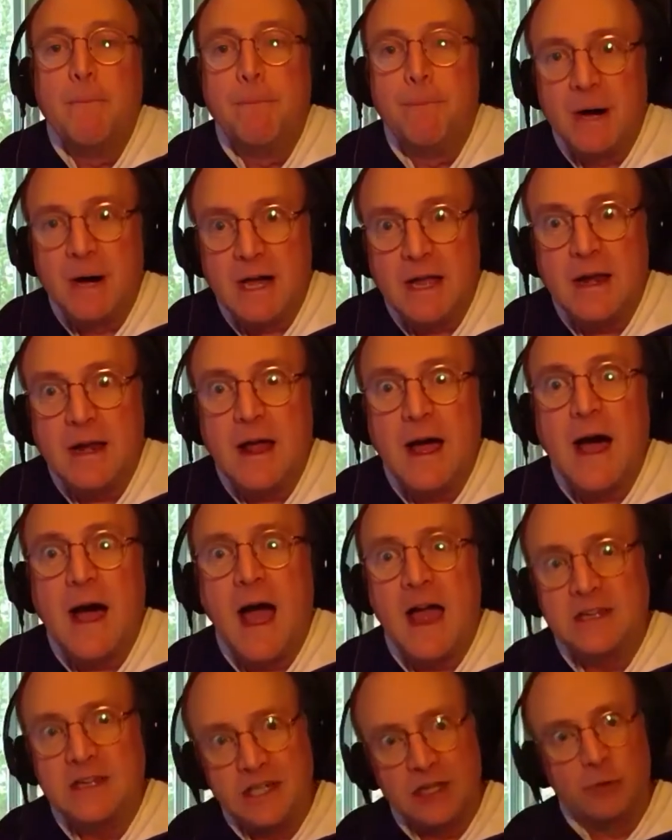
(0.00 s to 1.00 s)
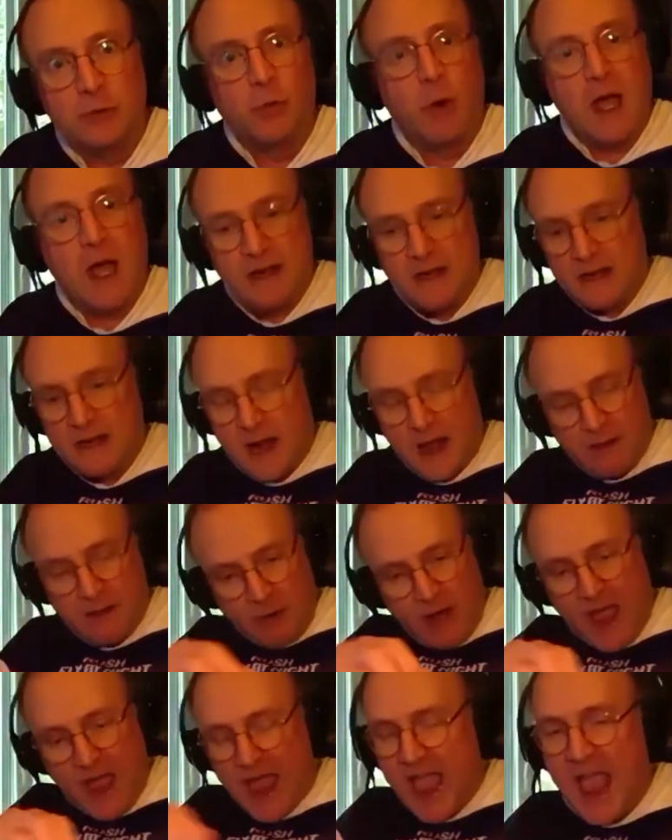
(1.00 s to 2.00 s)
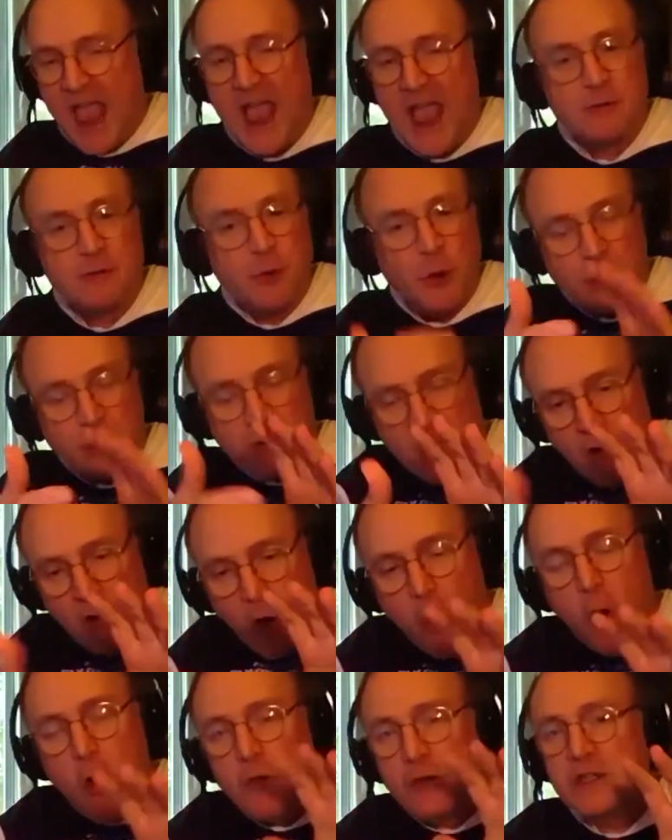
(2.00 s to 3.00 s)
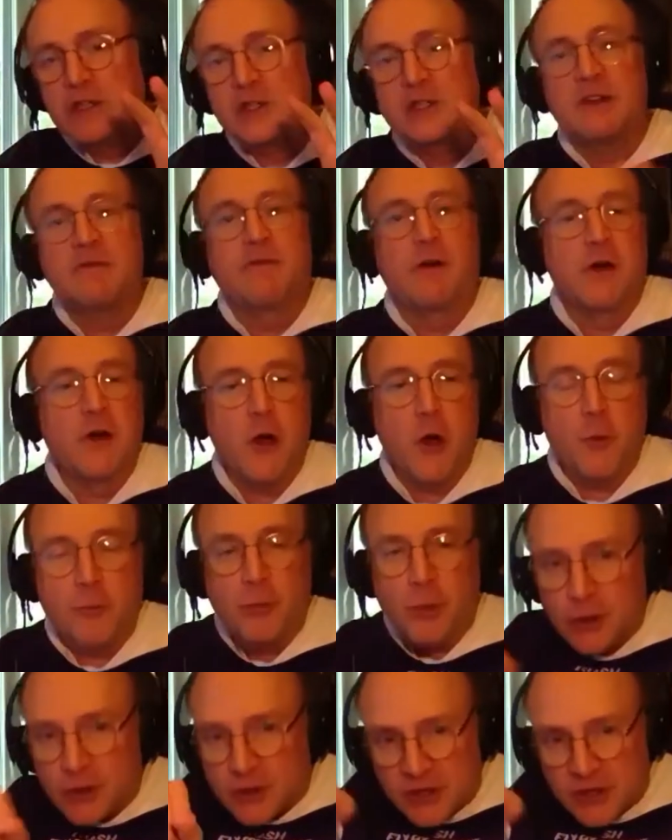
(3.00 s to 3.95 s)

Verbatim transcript: but I did write it, and I hand wrote it on all these different notebooks.